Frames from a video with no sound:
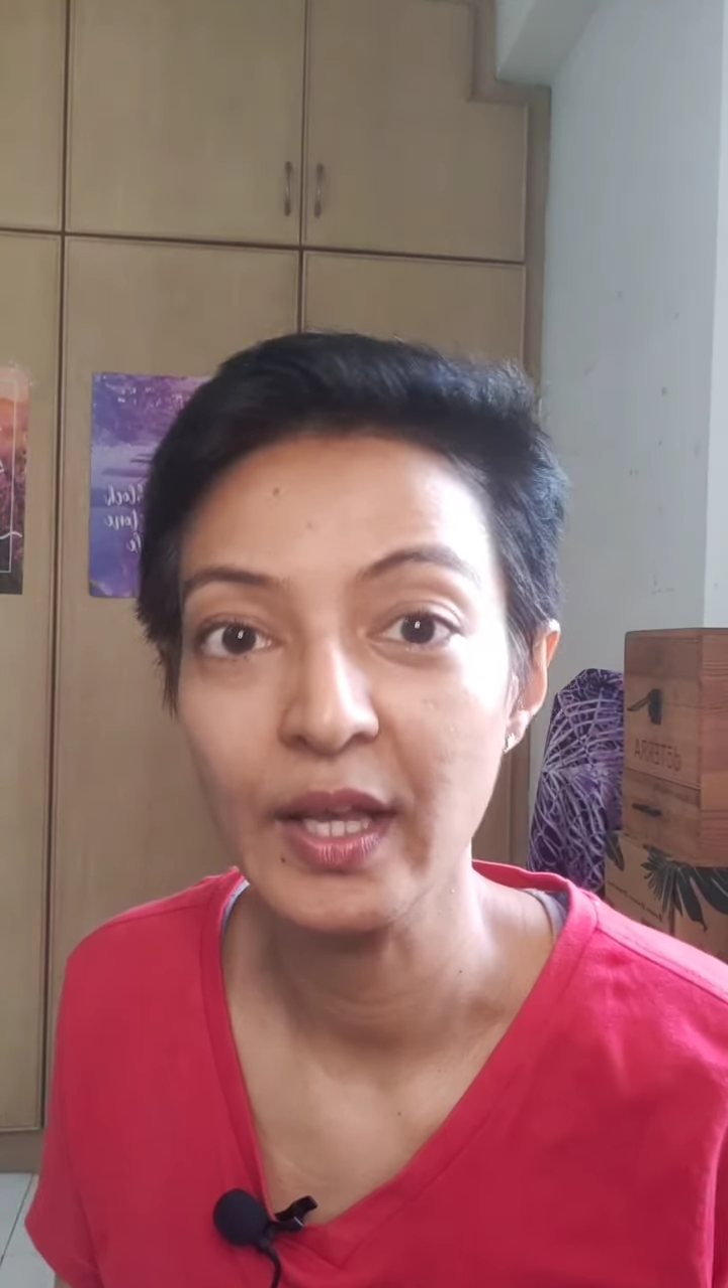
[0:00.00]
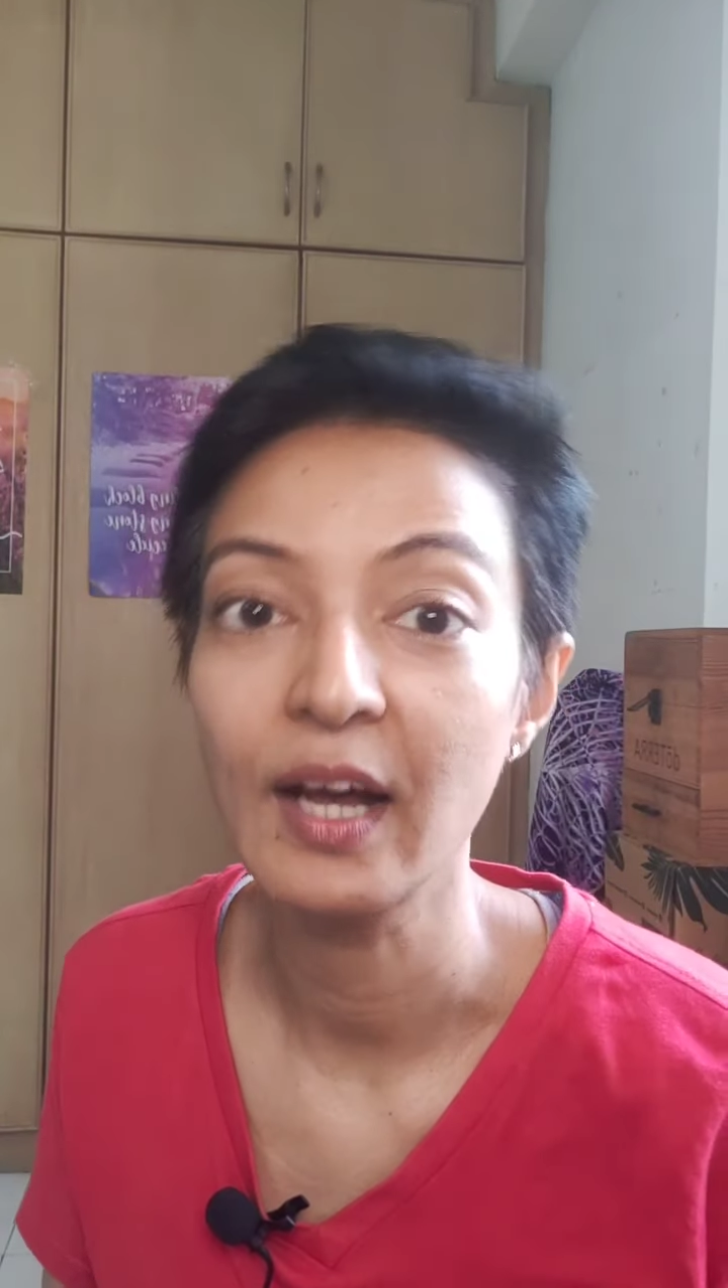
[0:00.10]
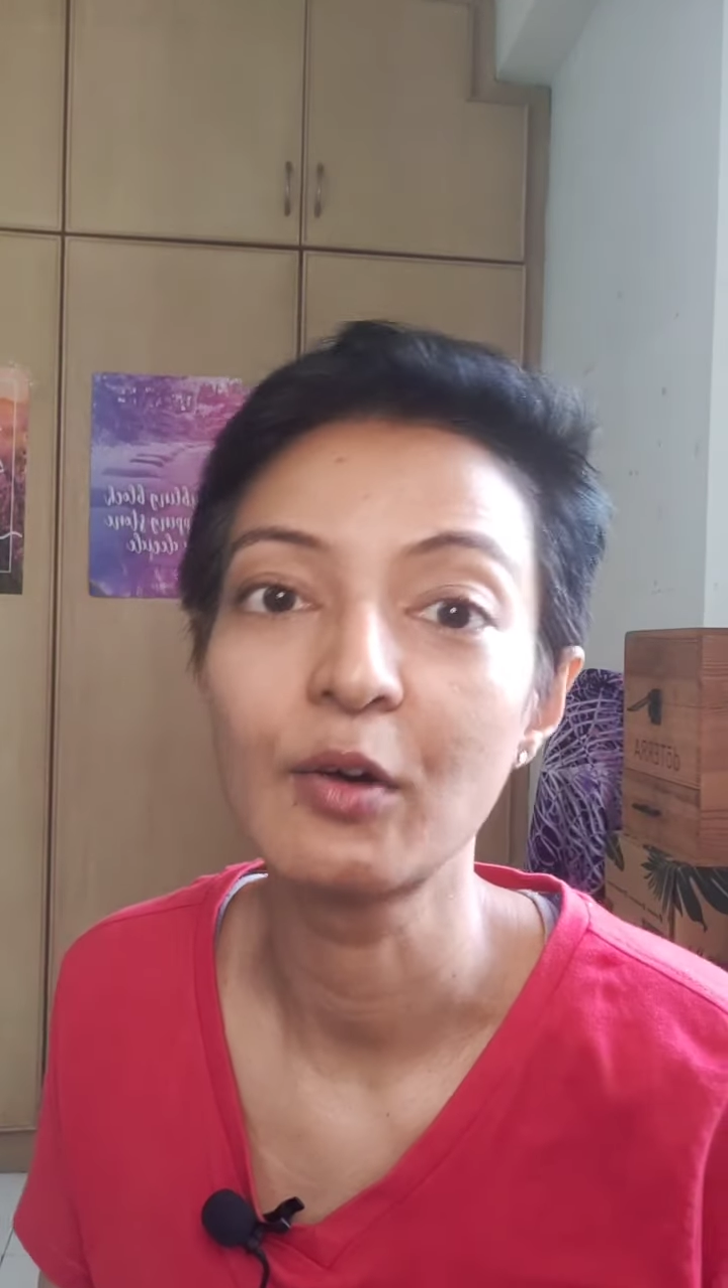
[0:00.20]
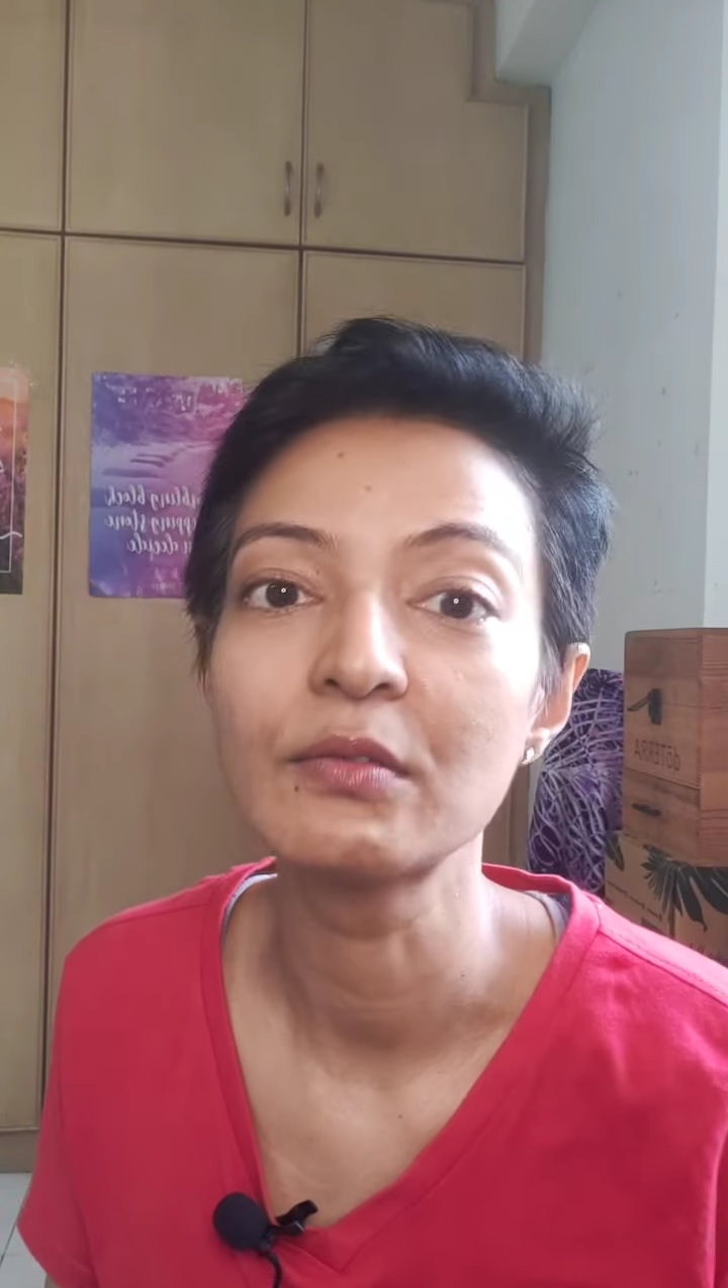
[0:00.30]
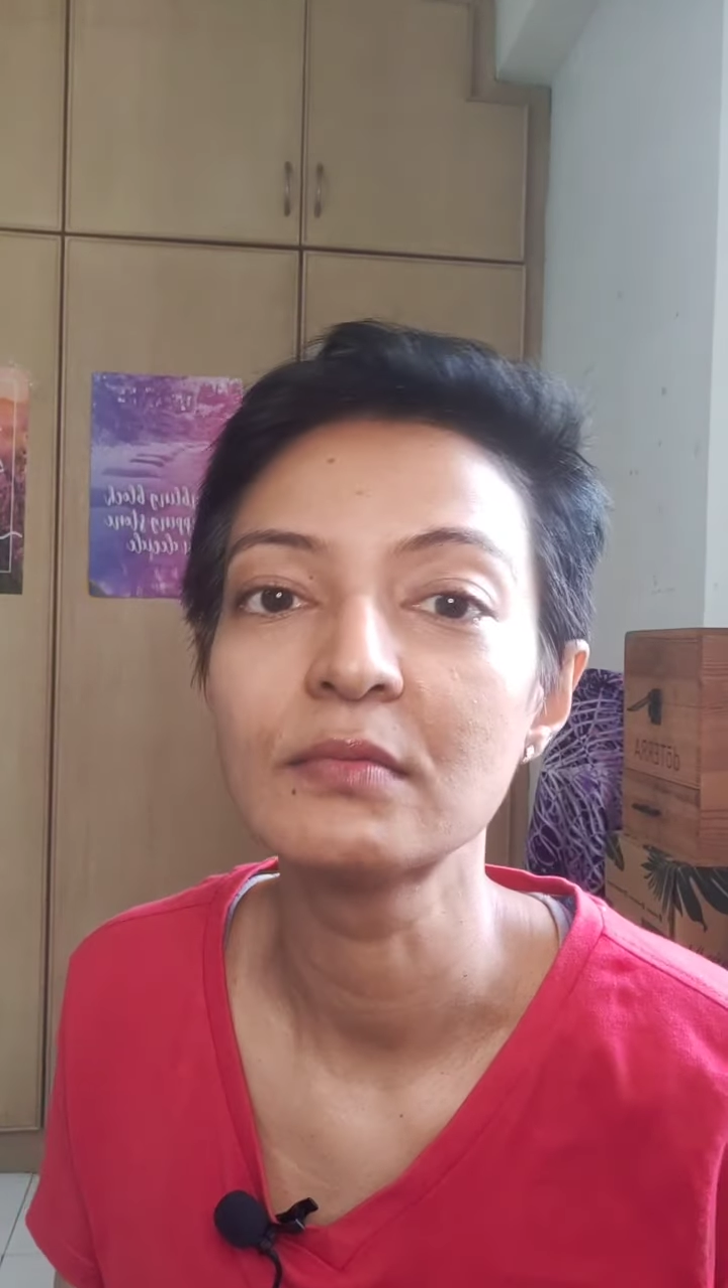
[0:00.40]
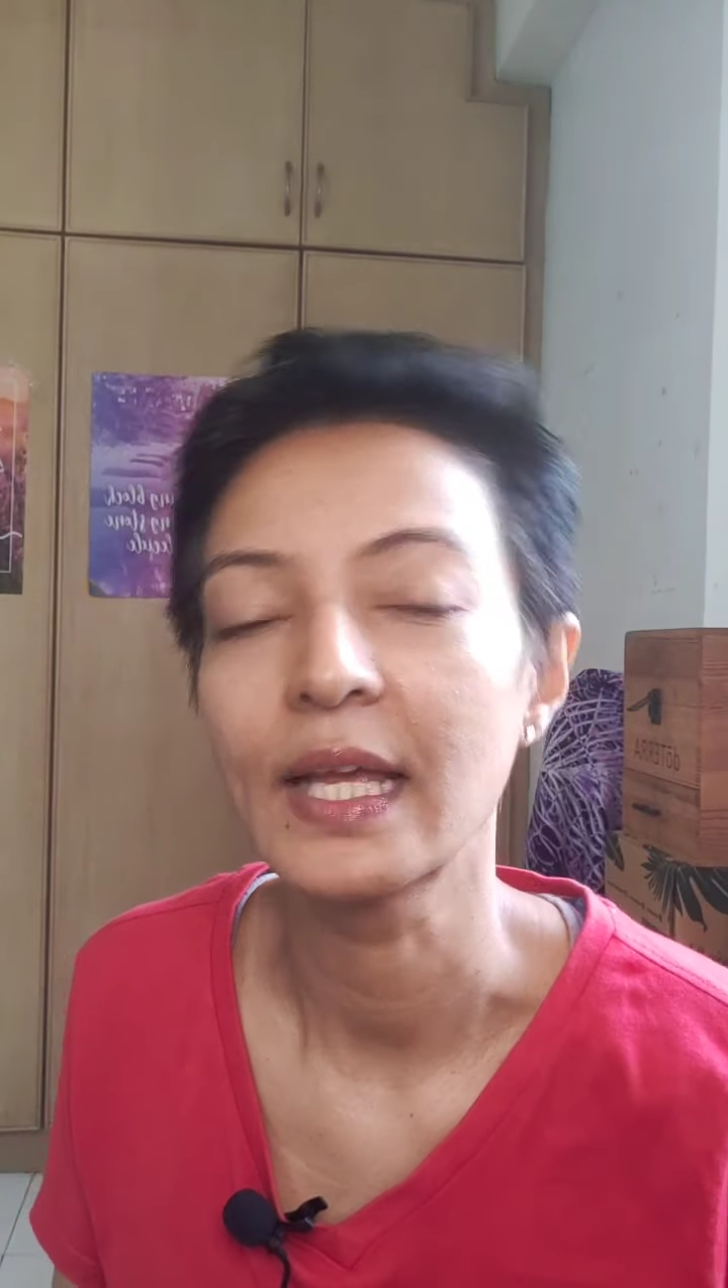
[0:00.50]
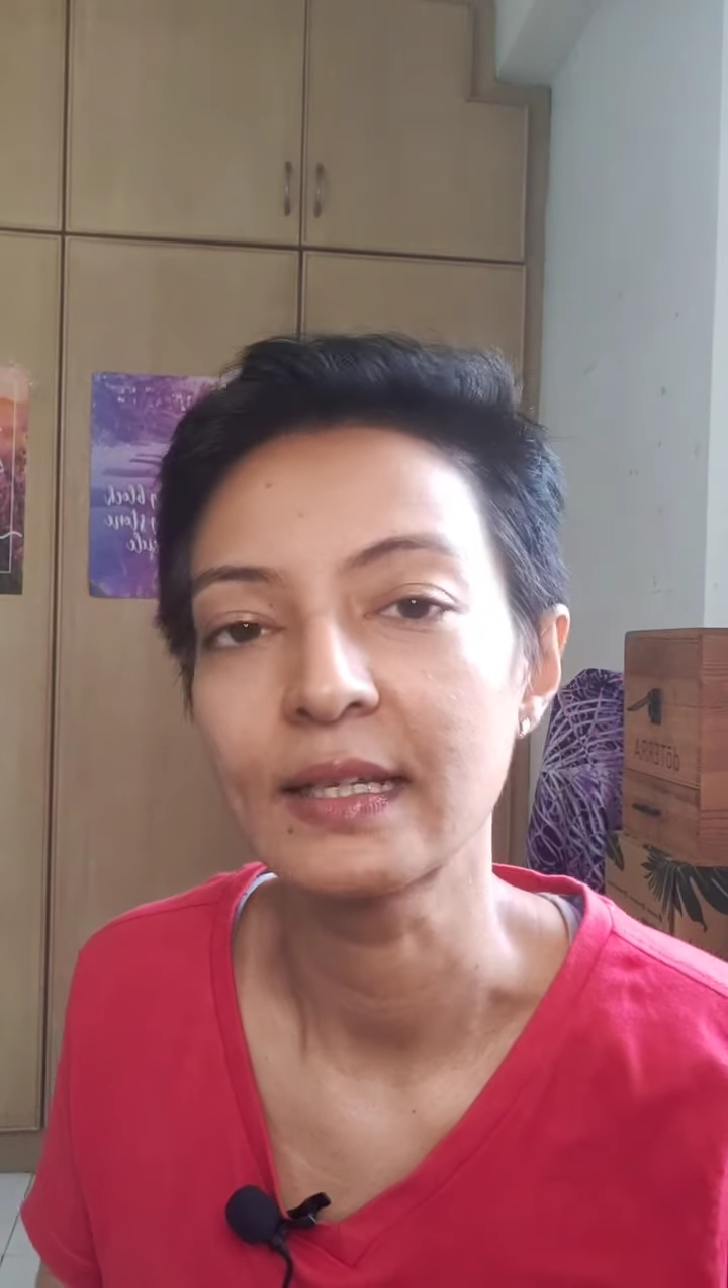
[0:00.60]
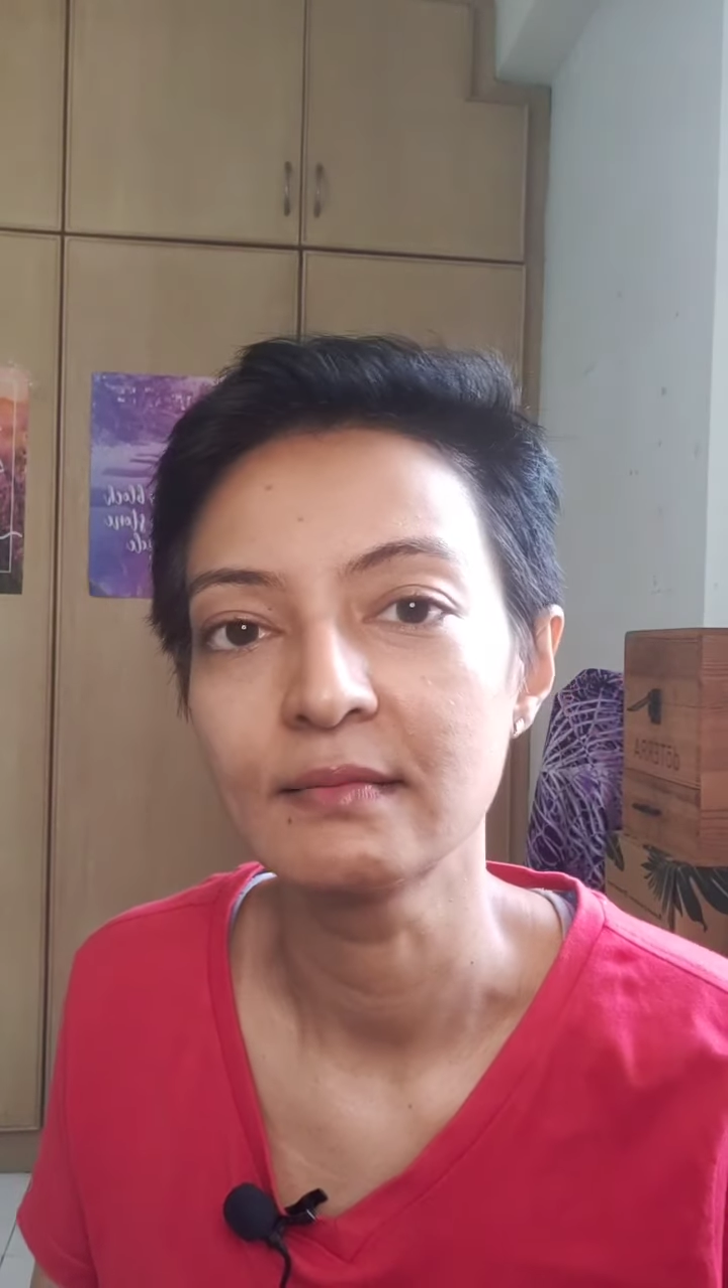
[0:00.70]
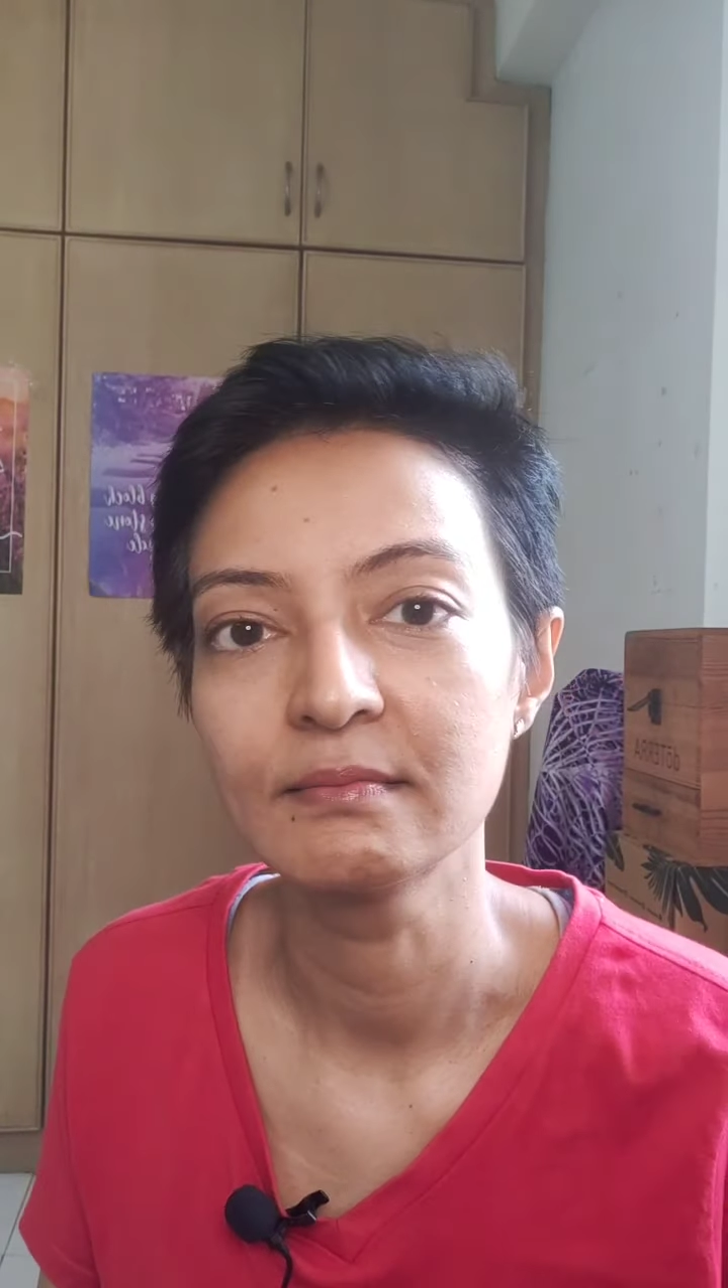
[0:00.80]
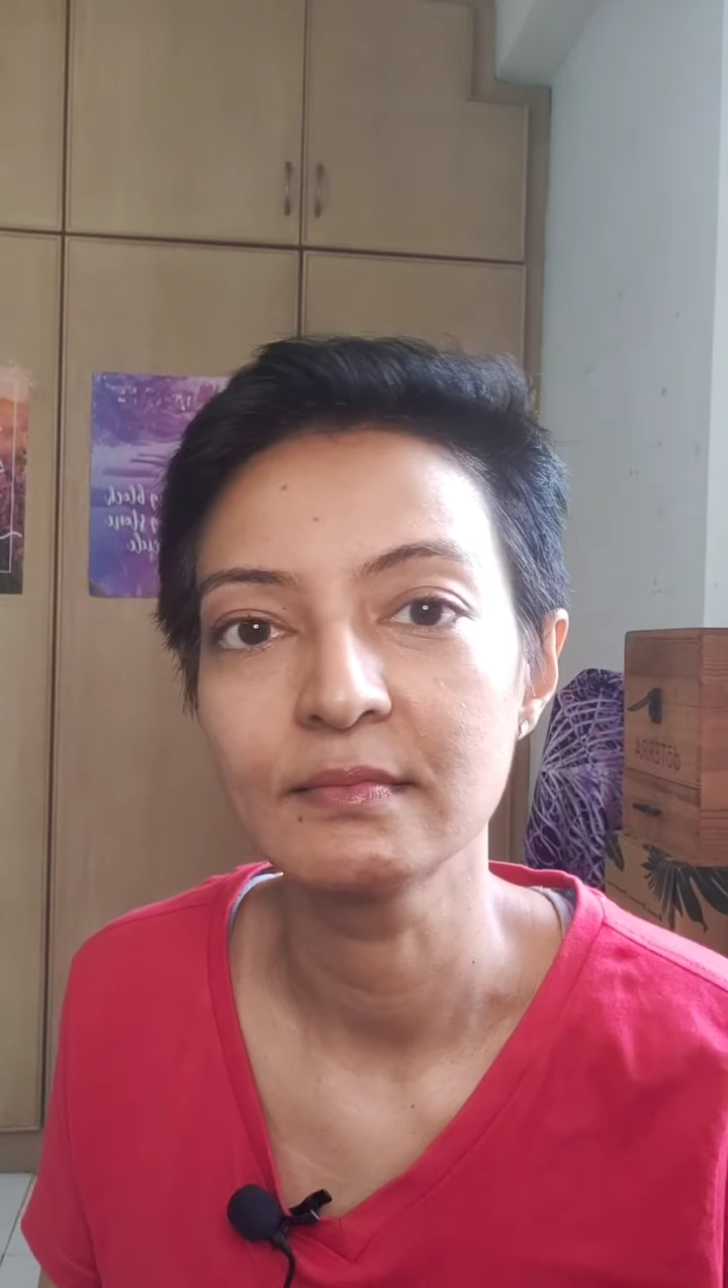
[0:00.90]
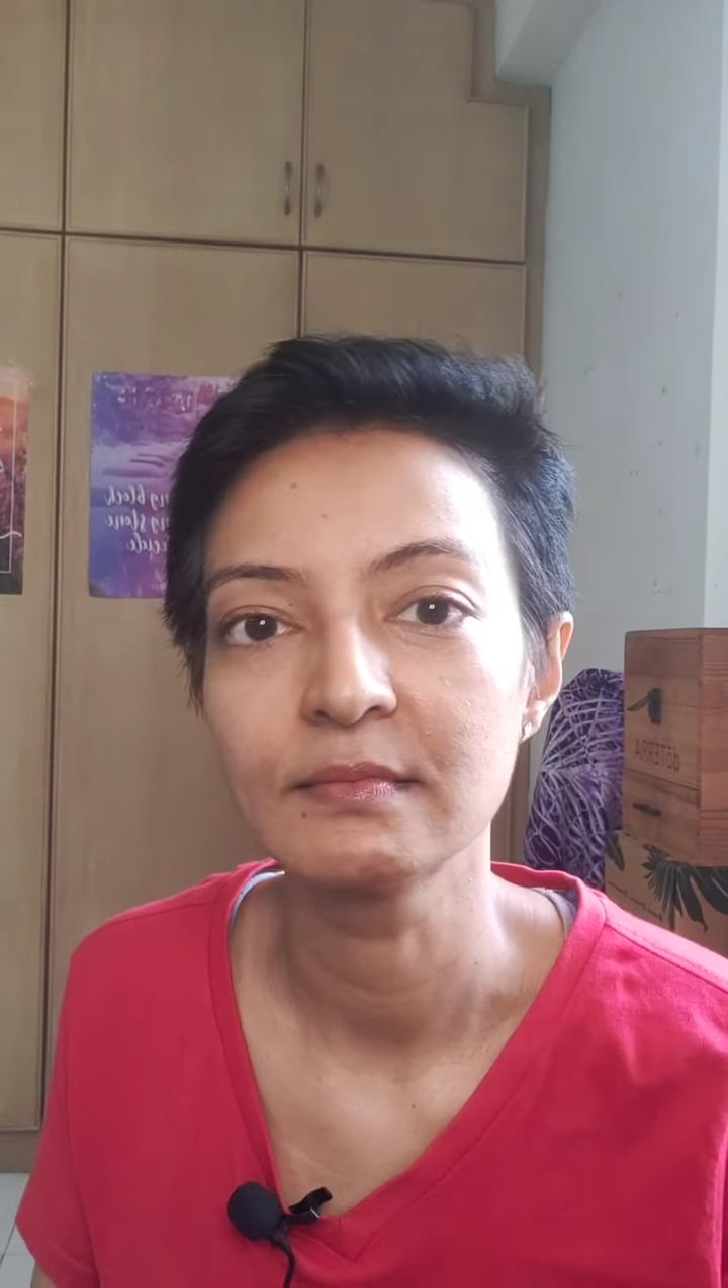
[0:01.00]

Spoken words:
out and